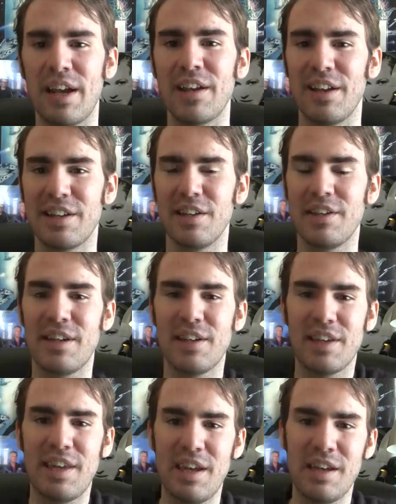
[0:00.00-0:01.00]
I'd like to
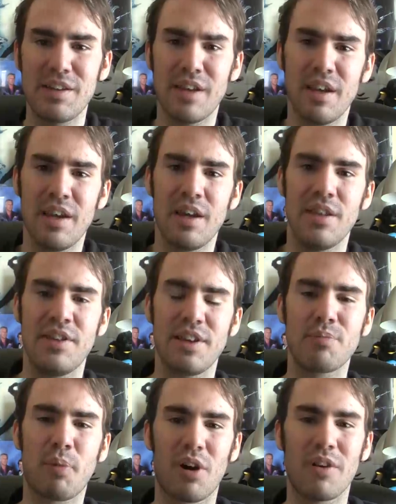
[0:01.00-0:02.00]
dedicate
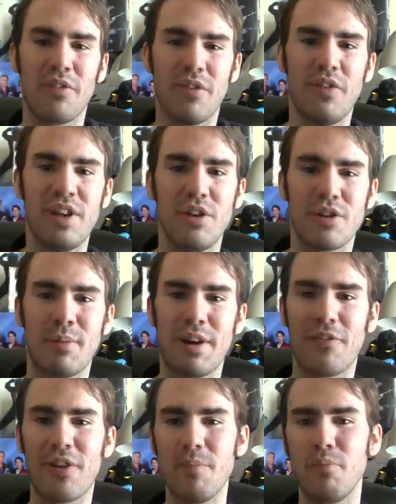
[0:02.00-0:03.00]
this part of the video to my
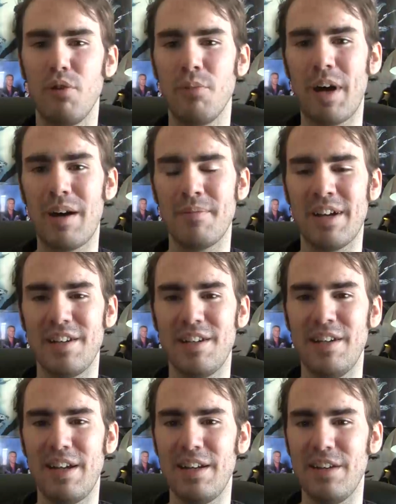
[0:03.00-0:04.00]
friend
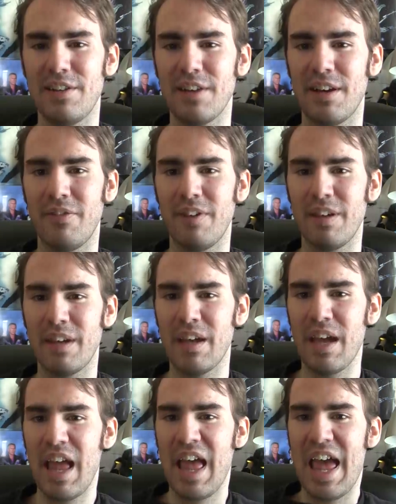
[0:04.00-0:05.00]
Boobop1987.
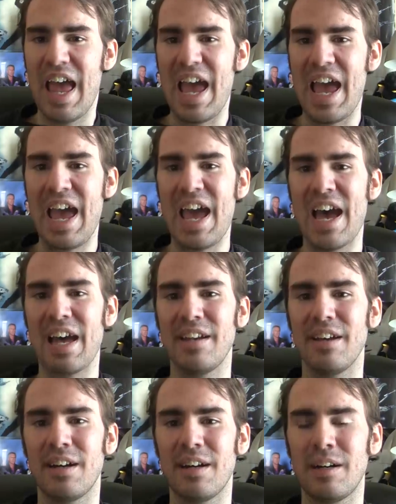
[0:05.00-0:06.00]

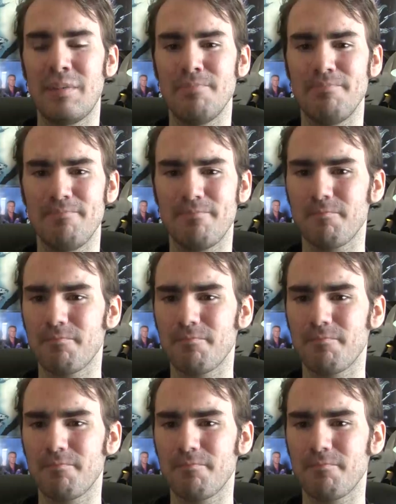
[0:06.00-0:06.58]
And,